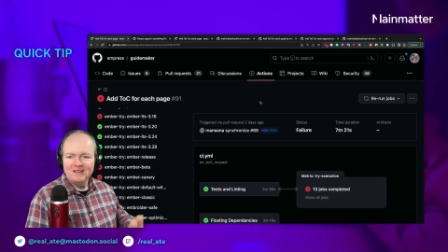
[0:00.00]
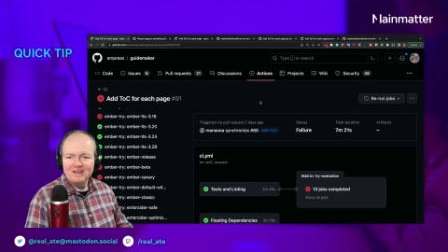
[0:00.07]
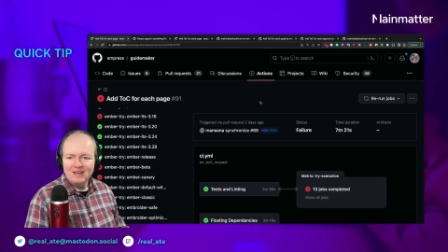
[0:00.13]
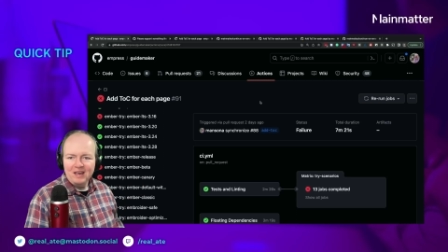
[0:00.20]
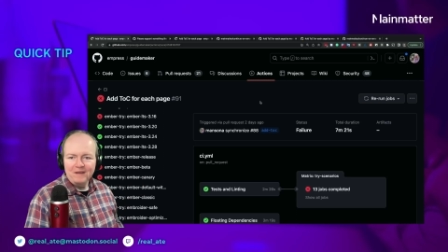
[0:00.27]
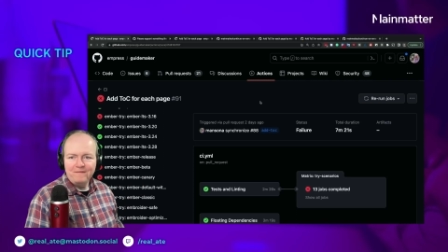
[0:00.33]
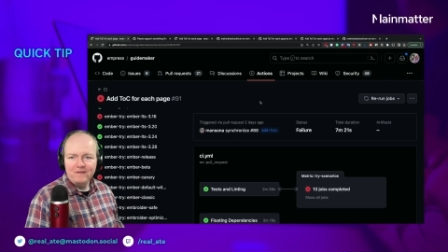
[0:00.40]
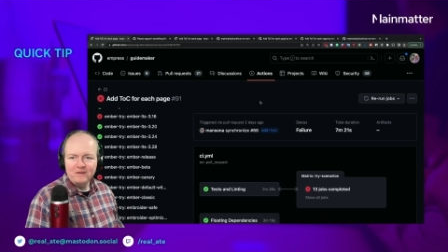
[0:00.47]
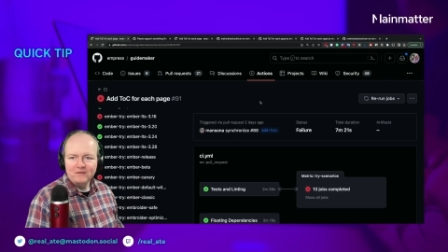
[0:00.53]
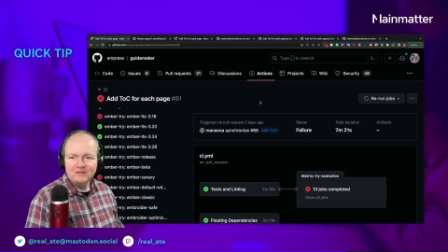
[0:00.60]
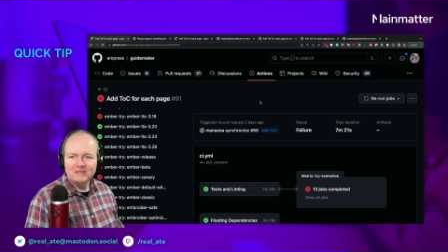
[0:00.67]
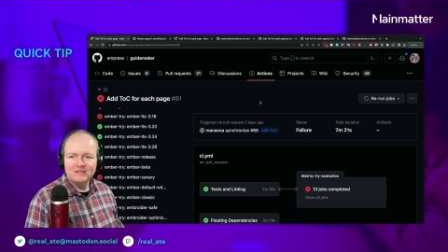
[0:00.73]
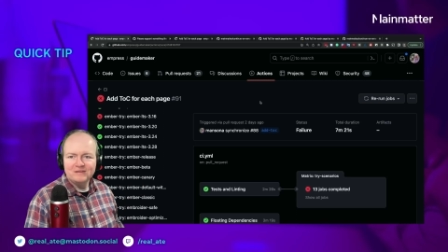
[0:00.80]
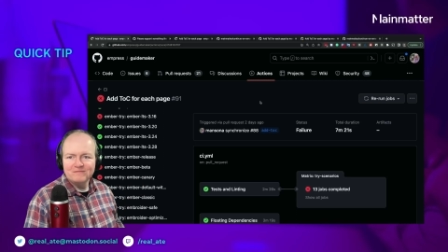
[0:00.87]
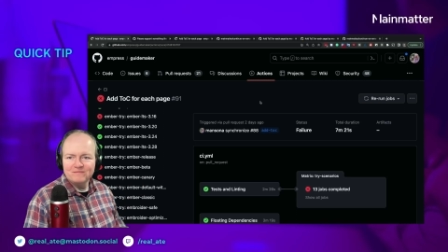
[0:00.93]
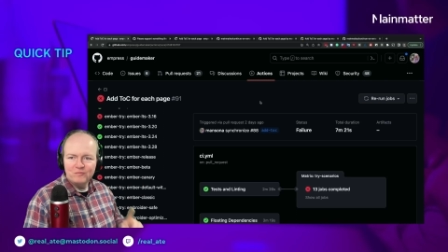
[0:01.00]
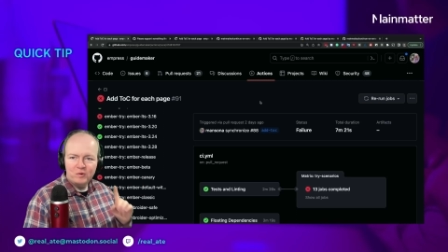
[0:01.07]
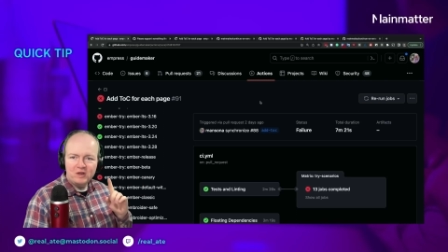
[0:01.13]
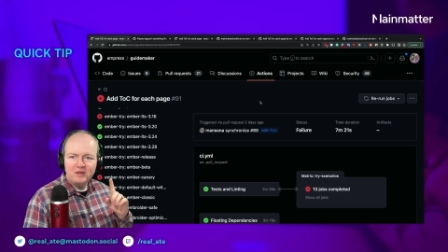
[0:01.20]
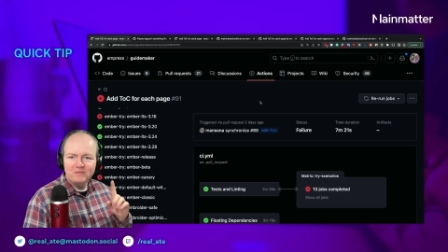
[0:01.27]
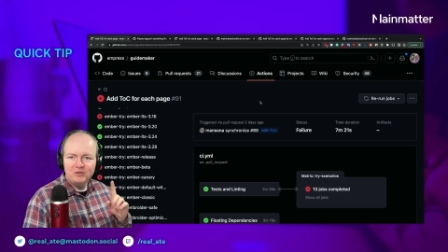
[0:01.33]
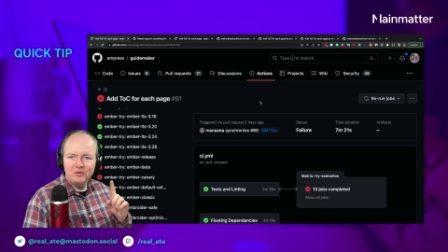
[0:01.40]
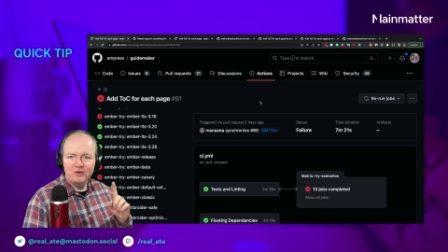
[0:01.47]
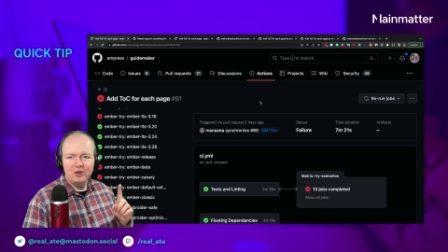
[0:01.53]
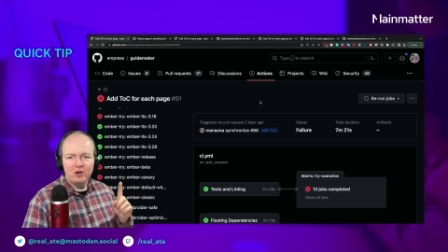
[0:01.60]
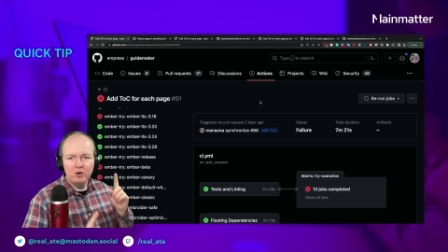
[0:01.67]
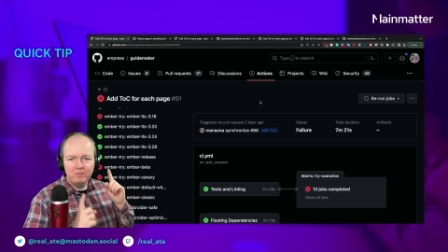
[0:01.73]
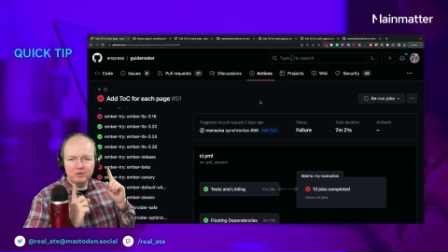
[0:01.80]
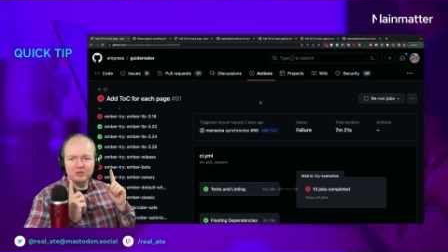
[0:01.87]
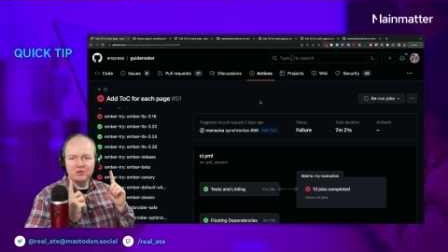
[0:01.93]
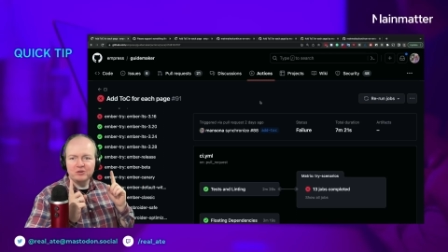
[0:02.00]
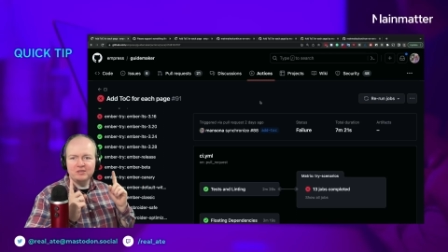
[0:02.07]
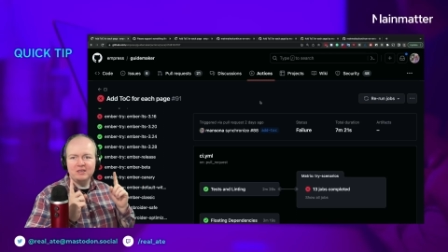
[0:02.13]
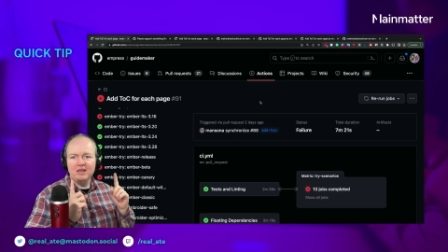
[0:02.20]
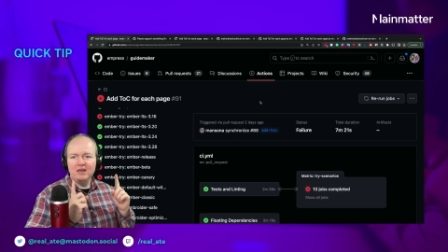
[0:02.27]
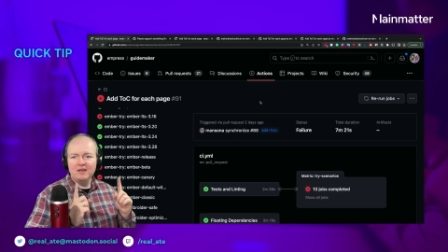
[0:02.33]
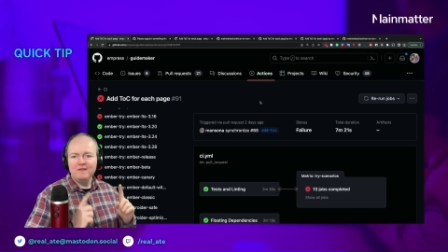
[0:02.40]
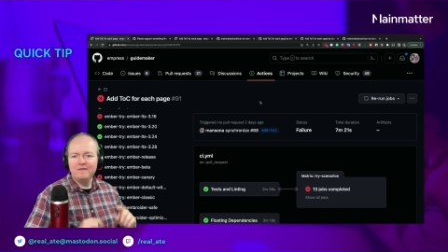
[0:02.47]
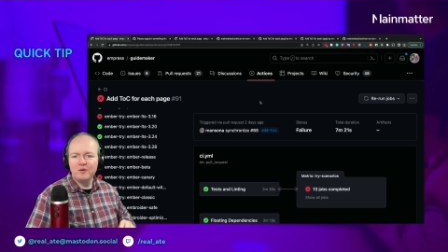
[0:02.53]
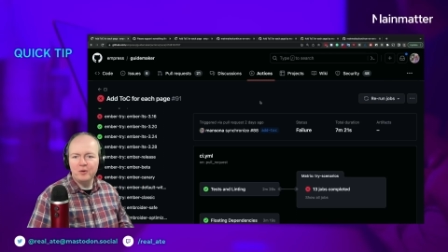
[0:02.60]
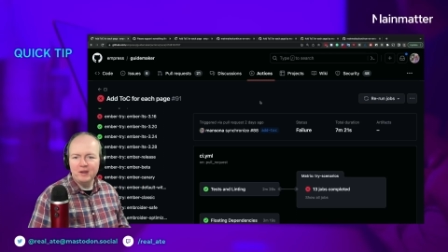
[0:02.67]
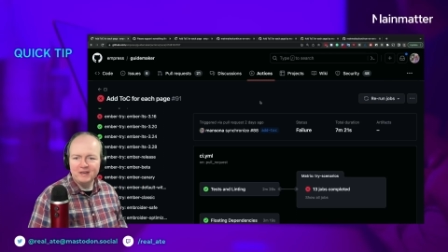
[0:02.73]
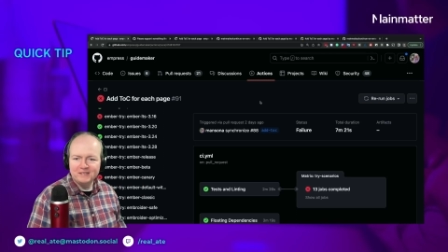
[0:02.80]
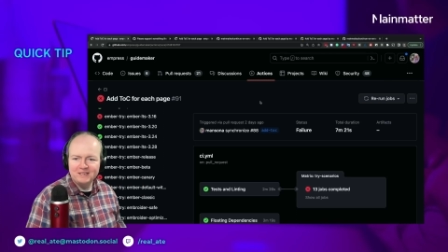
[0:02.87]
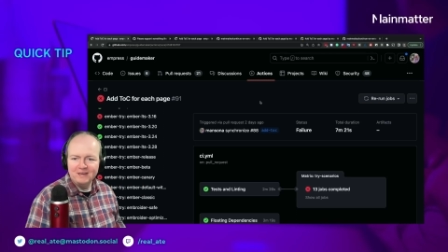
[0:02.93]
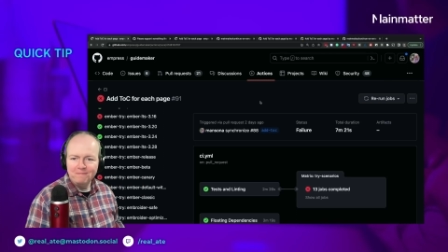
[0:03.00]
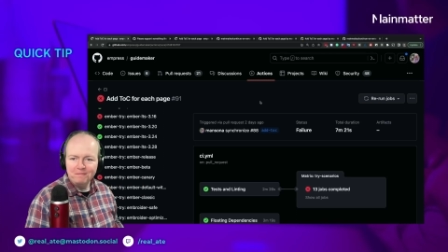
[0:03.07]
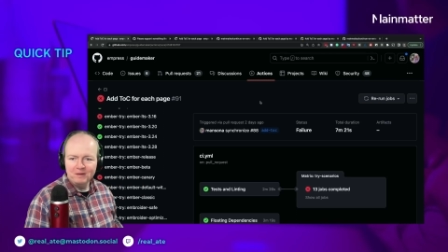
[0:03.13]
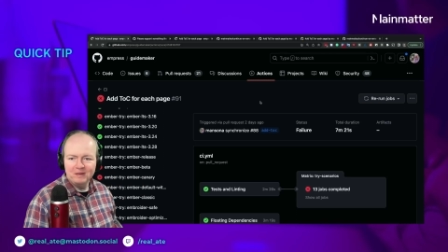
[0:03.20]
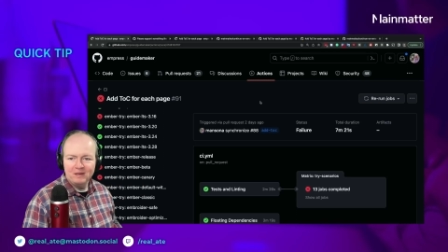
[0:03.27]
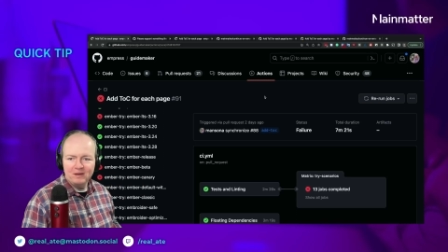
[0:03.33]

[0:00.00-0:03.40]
Hey folks, welcome to an open source live quick tip.